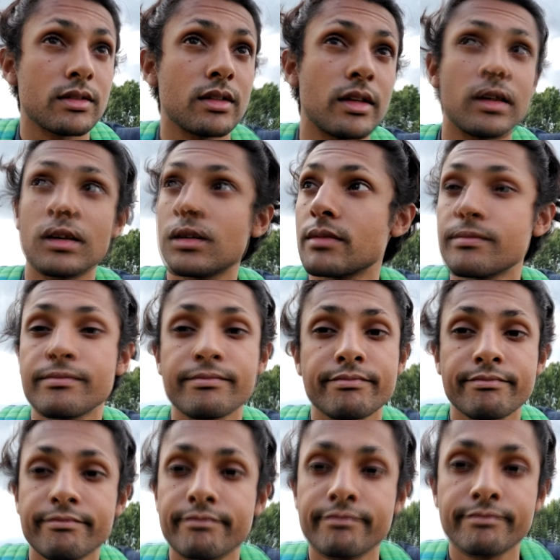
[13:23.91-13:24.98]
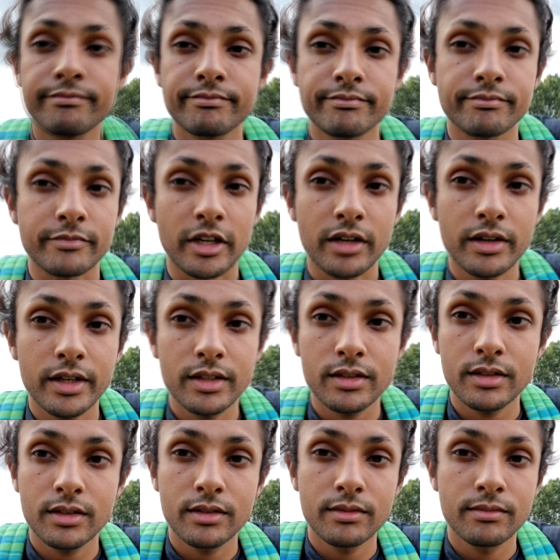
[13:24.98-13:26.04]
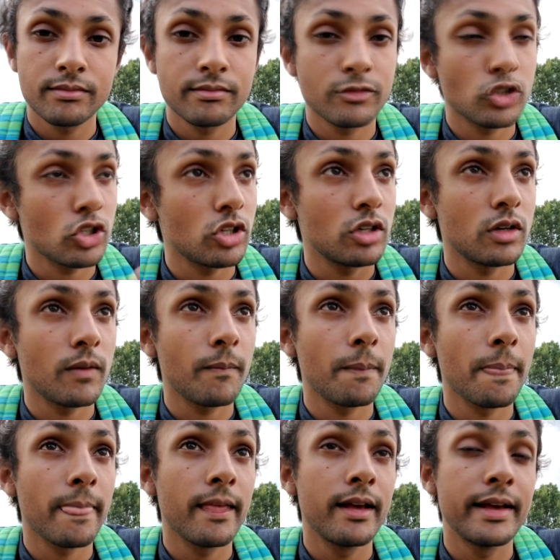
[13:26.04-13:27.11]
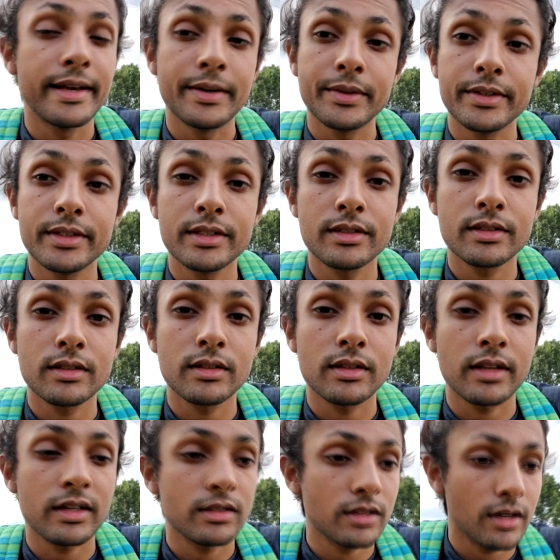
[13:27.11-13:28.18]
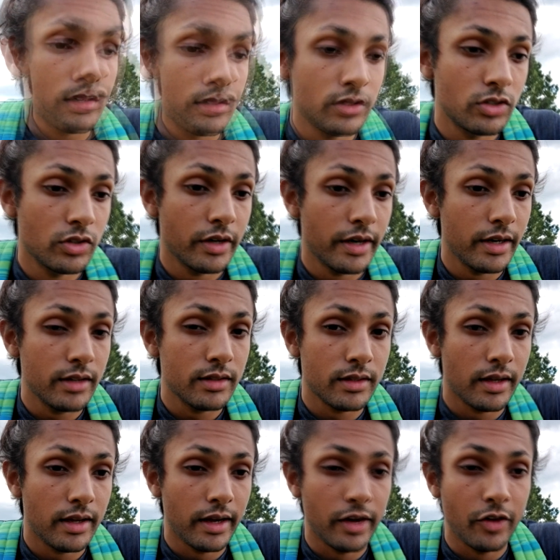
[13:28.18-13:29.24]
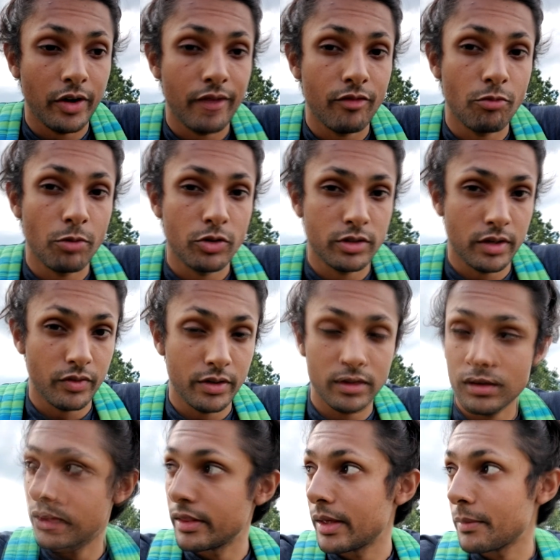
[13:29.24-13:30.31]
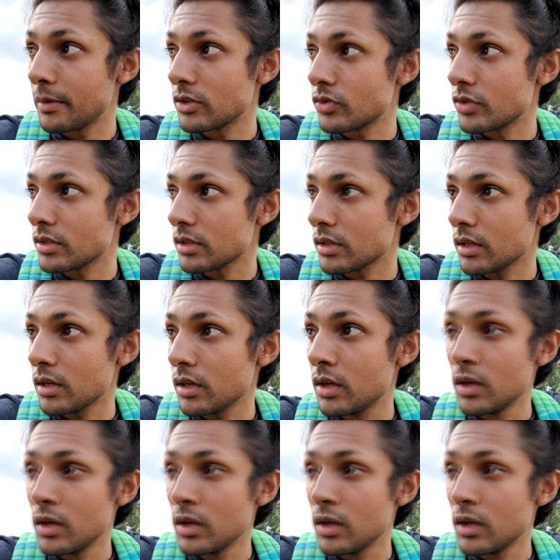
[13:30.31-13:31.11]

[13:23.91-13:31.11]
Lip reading: Like, all right. So it was nice talking to you guys. I know I haven't posted that much recently.